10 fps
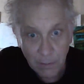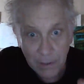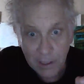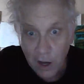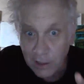that
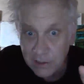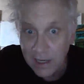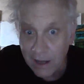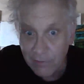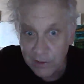because
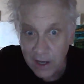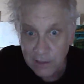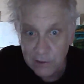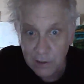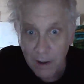I never
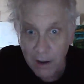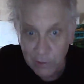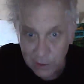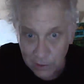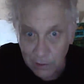touched them, I
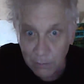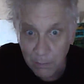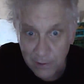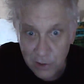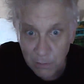was a
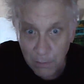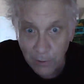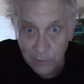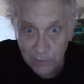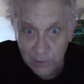suspicious
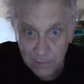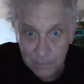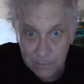person.